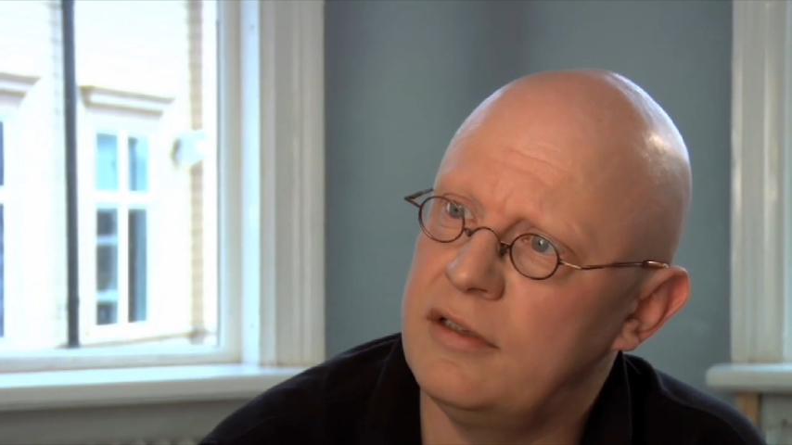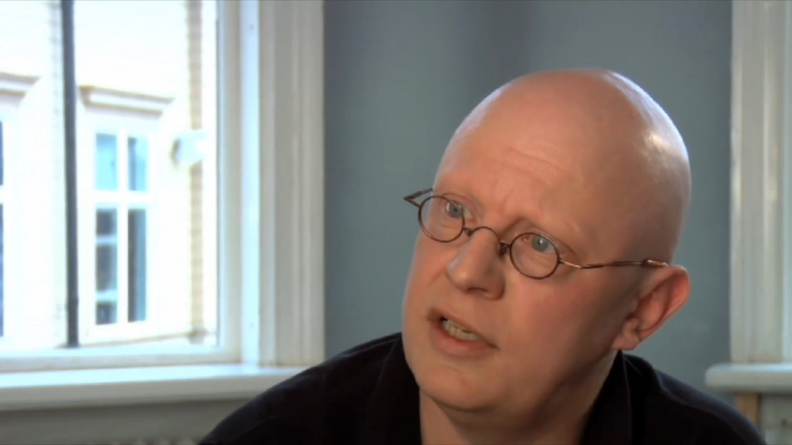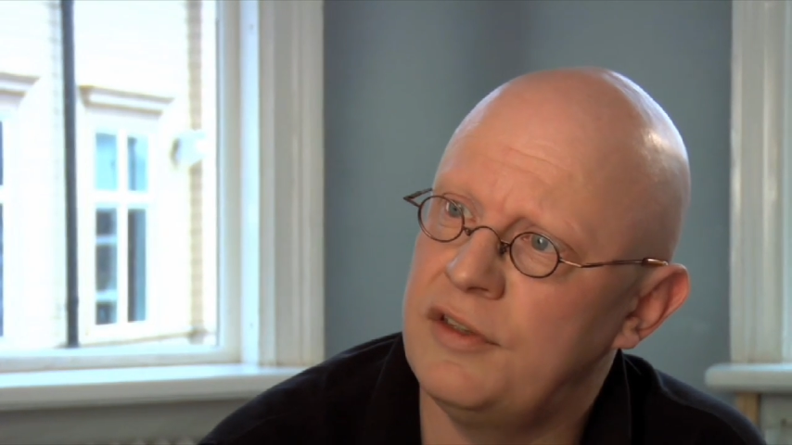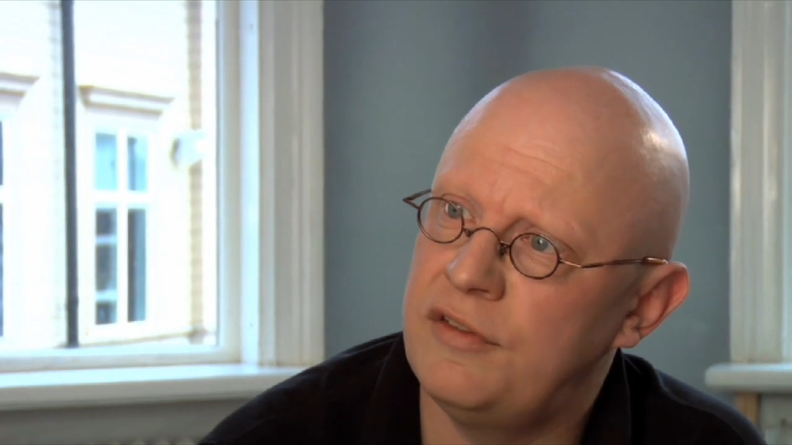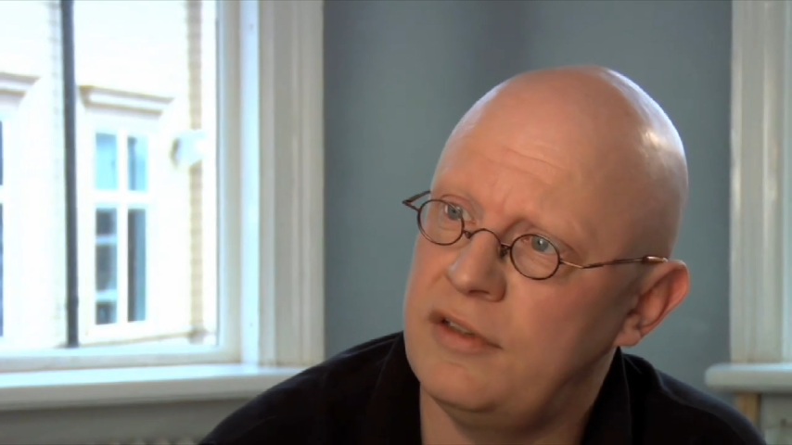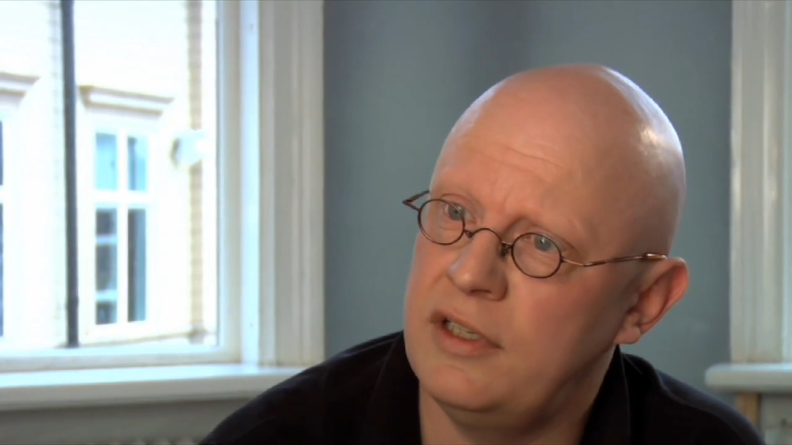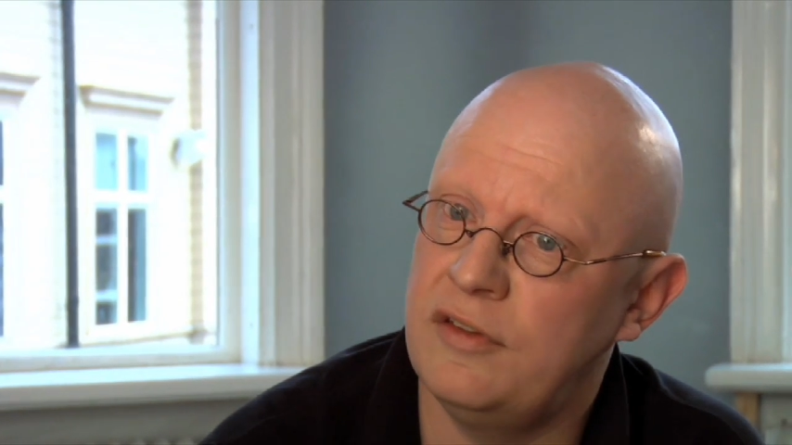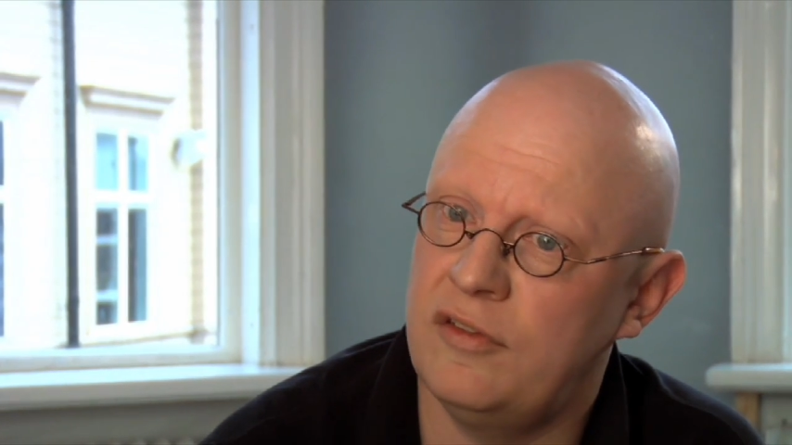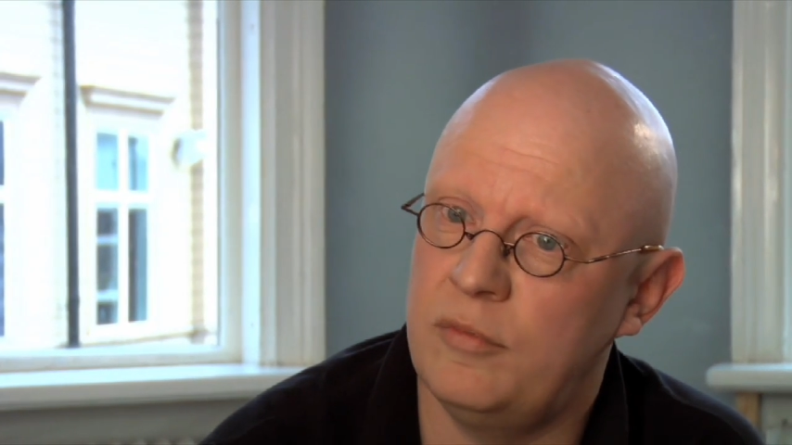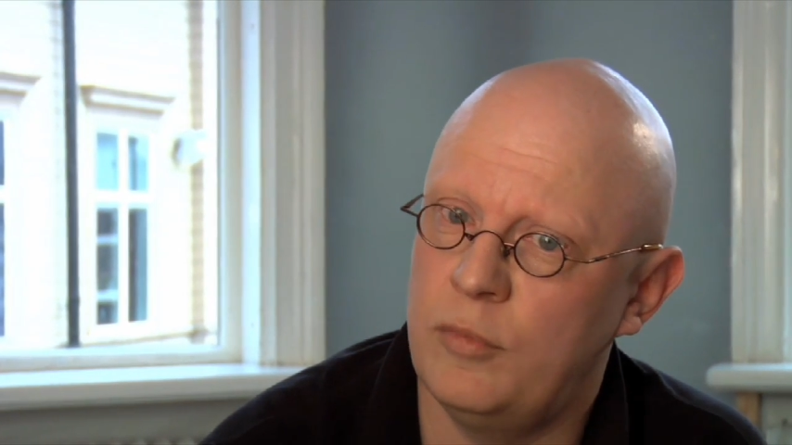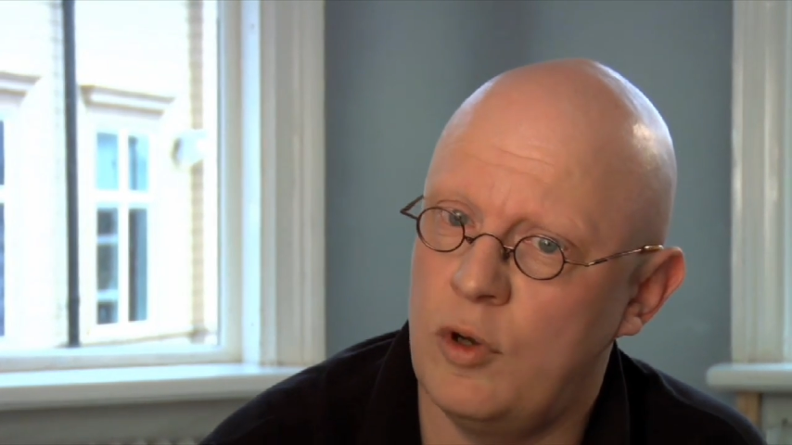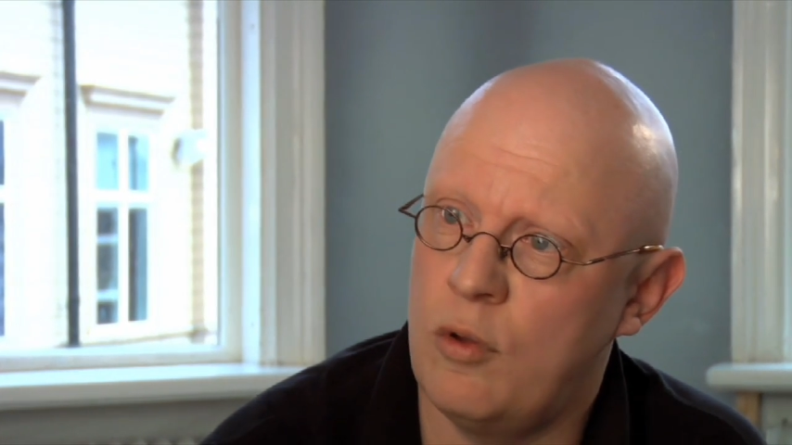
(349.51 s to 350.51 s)
that
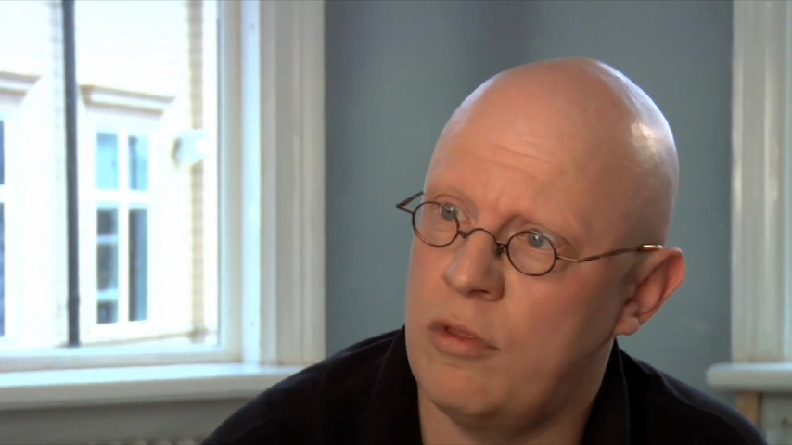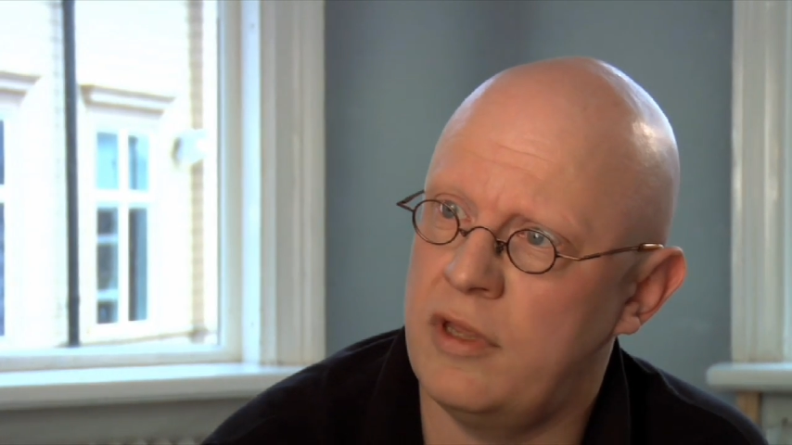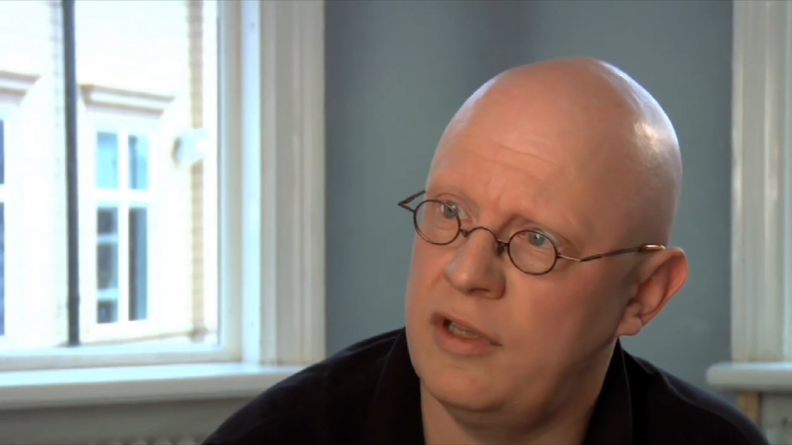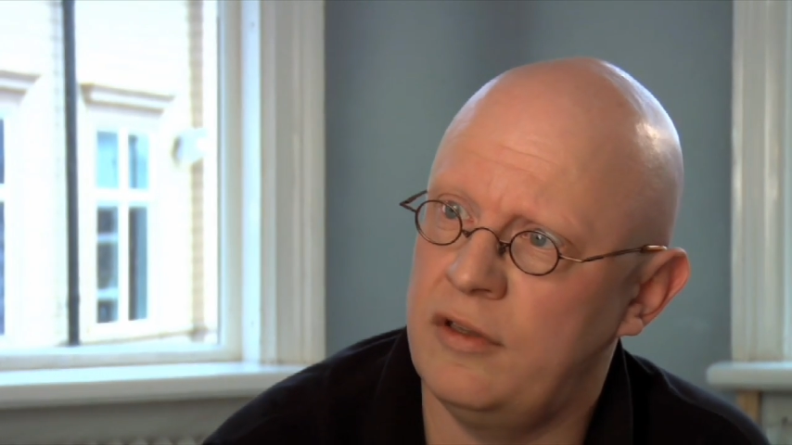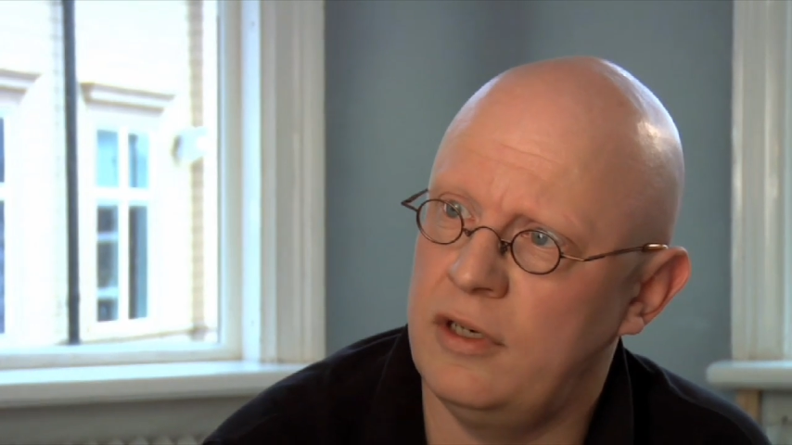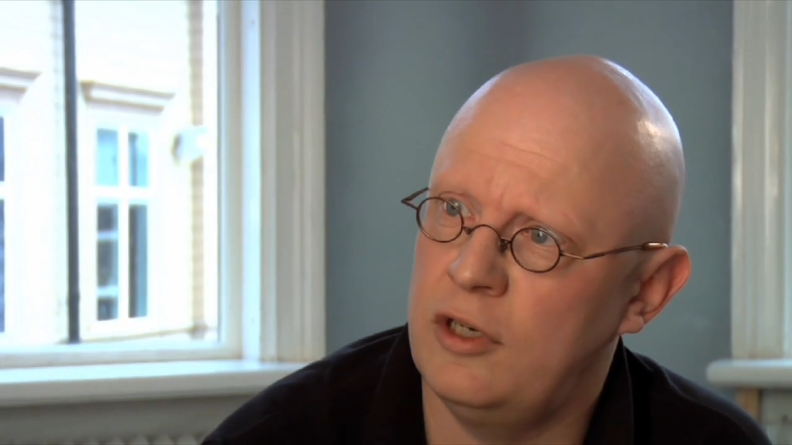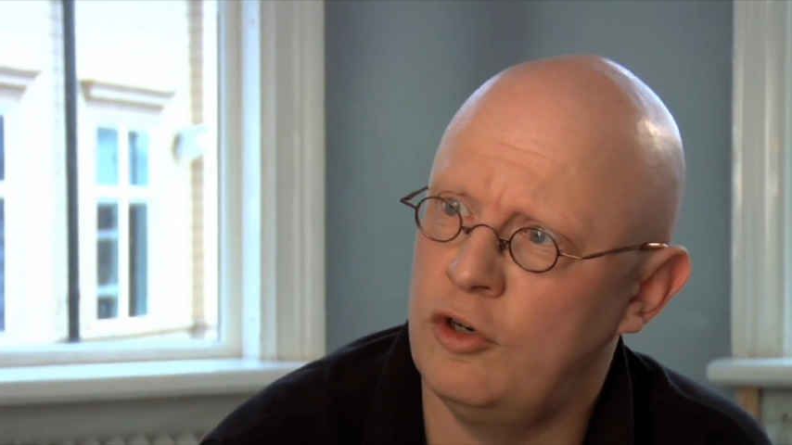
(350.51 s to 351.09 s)
sits both at the